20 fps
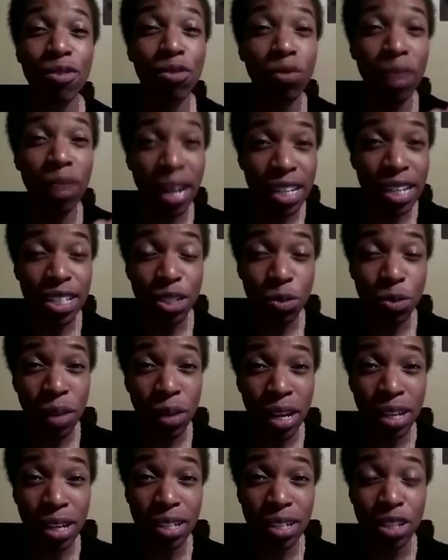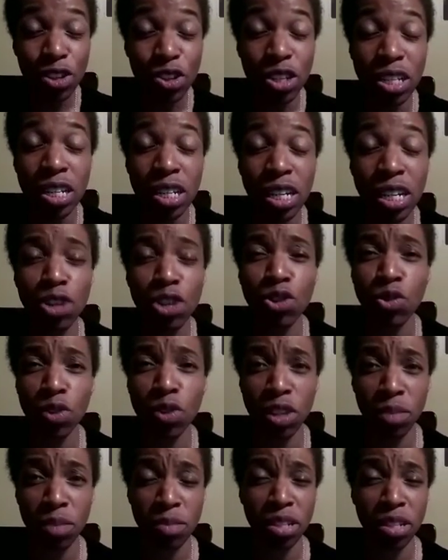Rest well, Tashena. Enjoy
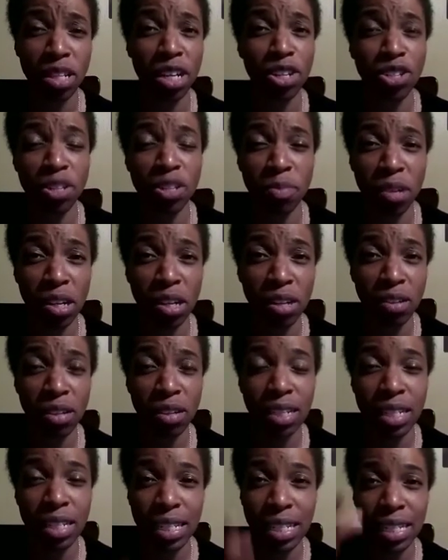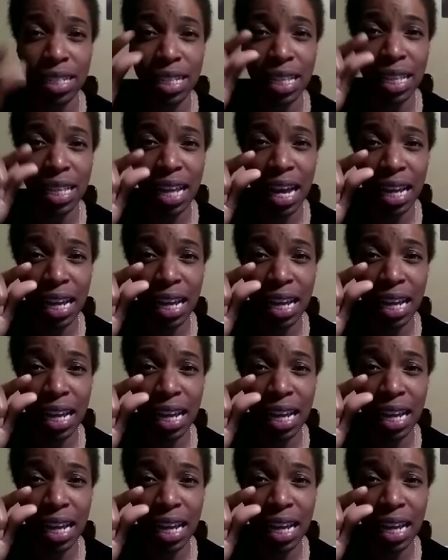your massage tomorrow. Slightly